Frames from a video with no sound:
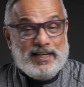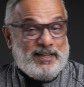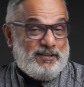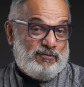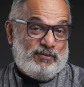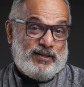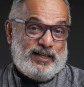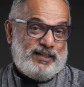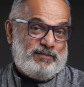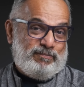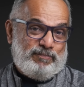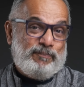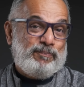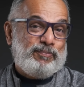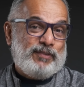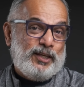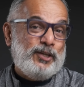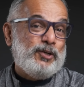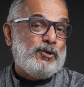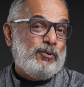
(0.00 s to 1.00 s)
Well,
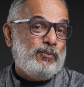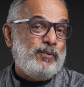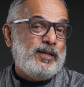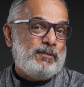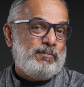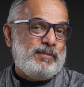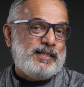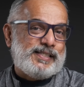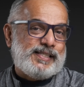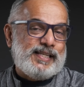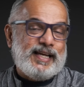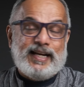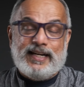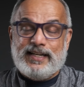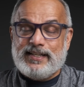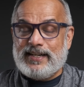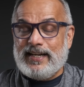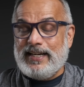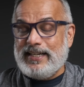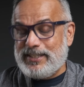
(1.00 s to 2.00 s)
you will miss that,
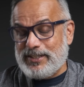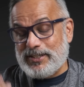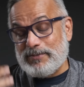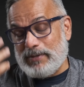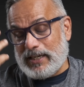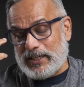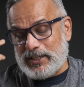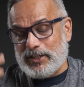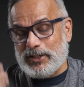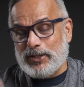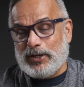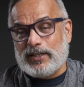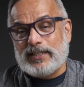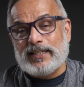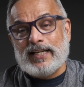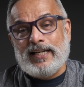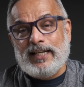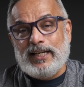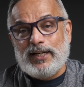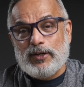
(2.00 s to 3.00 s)
right? But not
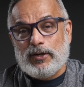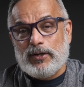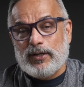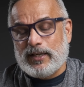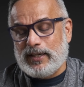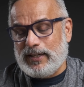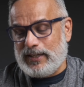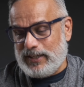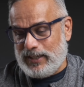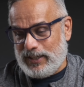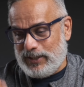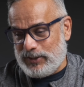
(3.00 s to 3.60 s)
any longer.